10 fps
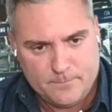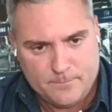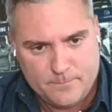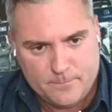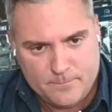
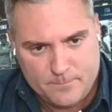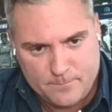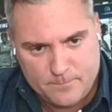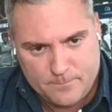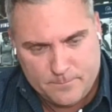
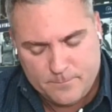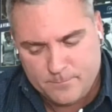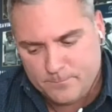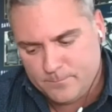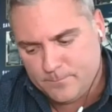
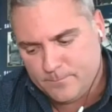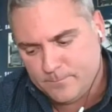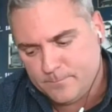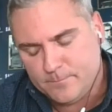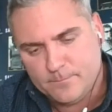
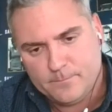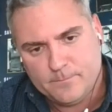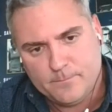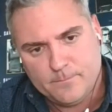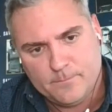
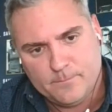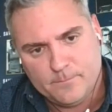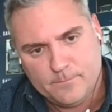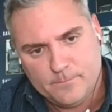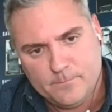
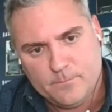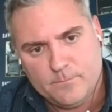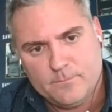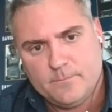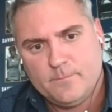[no speech]